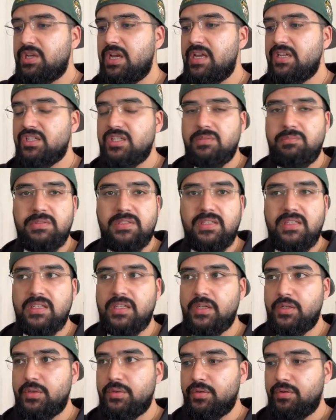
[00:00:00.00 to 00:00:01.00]

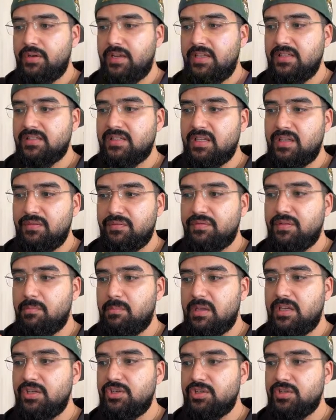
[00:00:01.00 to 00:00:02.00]
ChatGPT creates
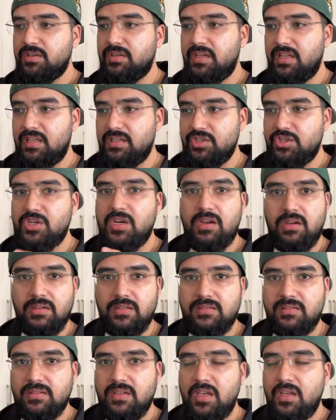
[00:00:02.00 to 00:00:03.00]
information in
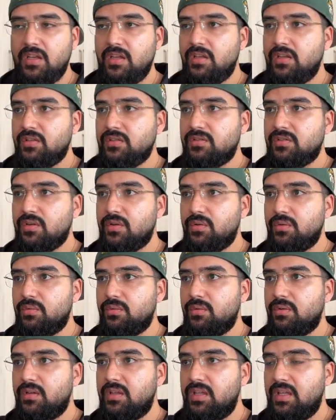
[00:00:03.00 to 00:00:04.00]
chunks.
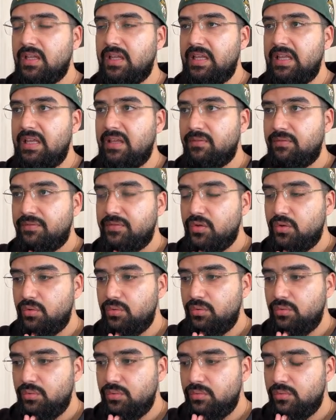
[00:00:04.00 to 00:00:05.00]
So if
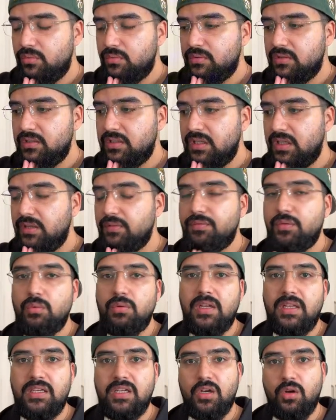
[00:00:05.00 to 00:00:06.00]
you if
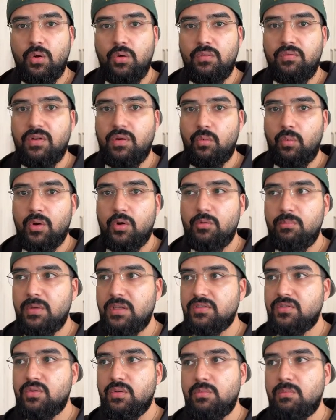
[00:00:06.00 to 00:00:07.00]
you like
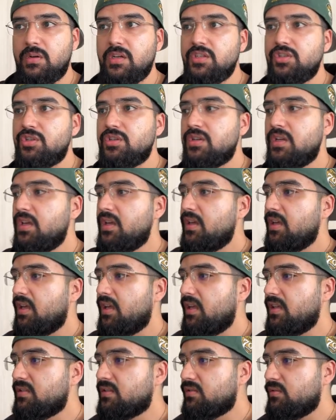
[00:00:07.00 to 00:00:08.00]
overwhelm it too much,
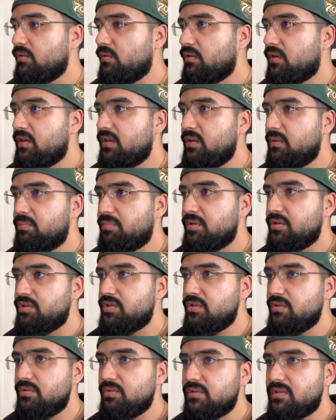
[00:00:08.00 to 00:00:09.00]
it's not gonna
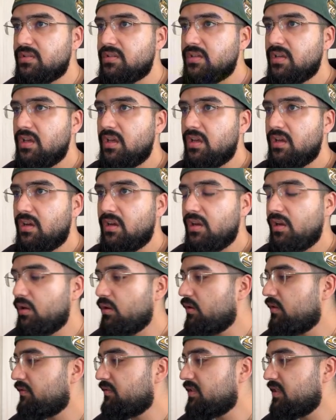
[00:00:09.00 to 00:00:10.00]
produce a
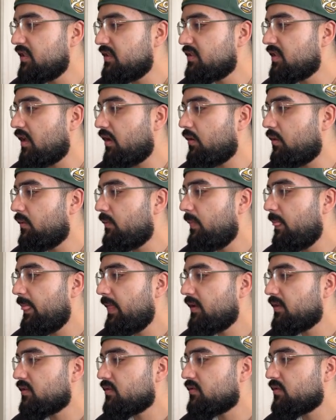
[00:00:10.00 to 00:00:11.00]
lot of detail.
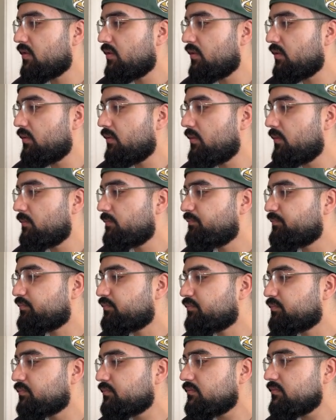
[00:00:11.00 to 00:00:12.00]
So
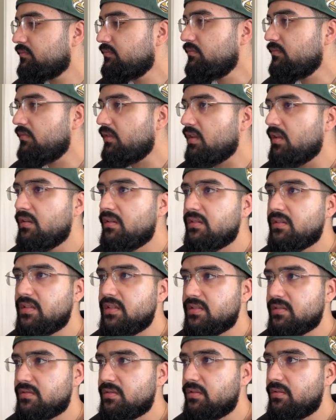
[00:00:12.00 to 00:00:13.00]

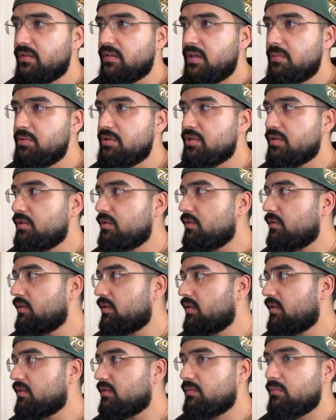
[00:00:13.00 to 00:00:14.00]
this, so let me show
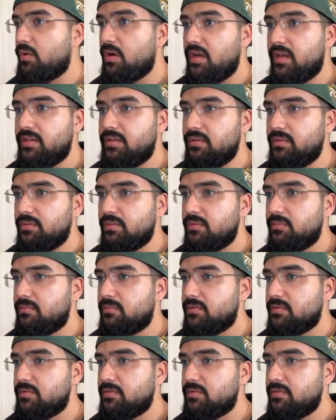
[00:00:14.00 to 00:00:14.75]
you what I do.